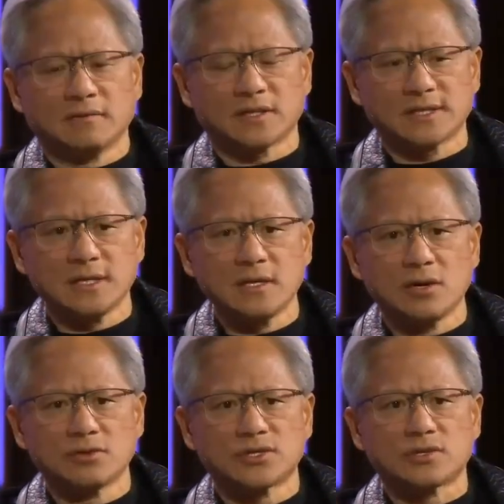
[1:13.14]
if the
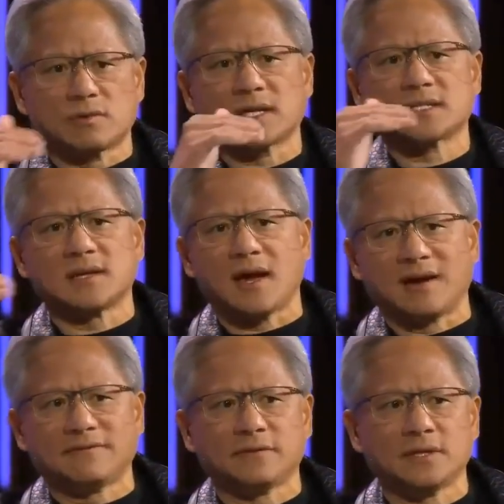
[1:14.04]
CEO's direct
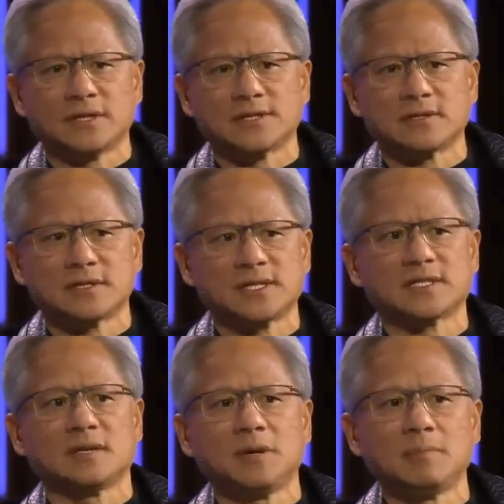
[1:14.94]
staff is
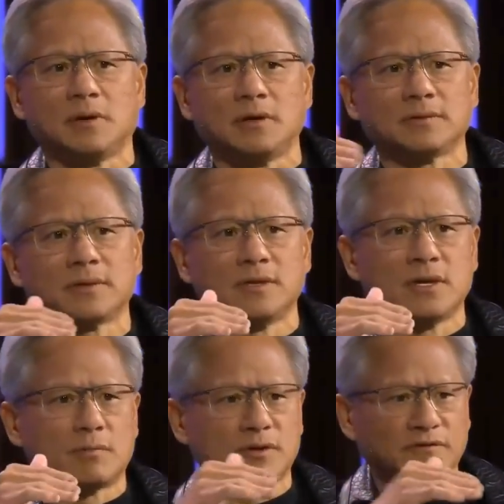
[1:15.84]
60 people, the
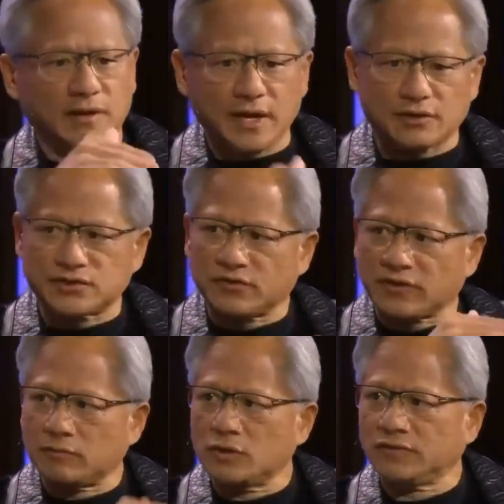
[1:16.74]
number of layers
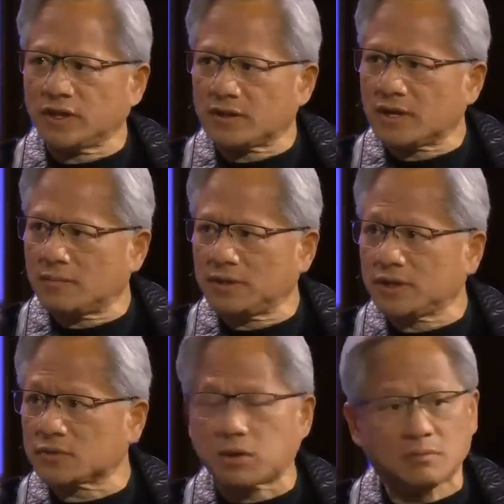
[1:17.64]
you've removed in a
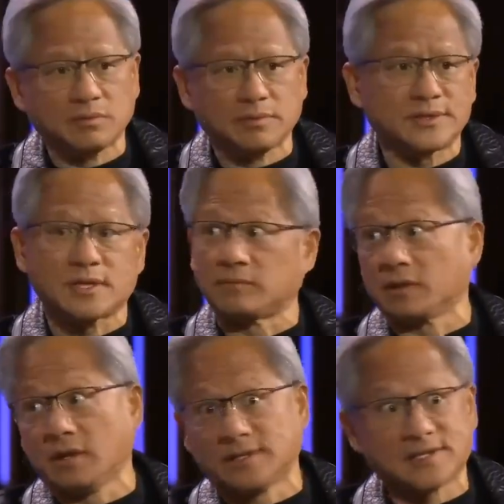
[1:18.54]
company is probably
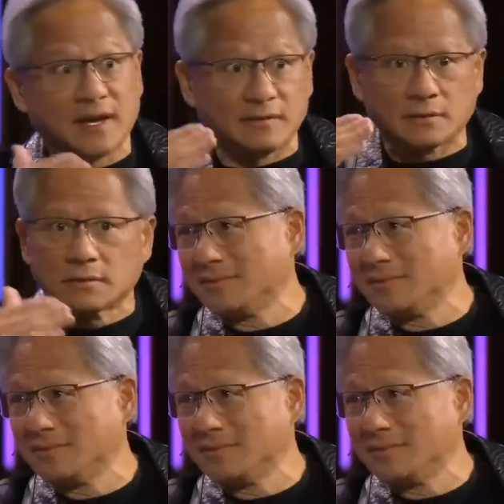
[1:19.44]
something like 7.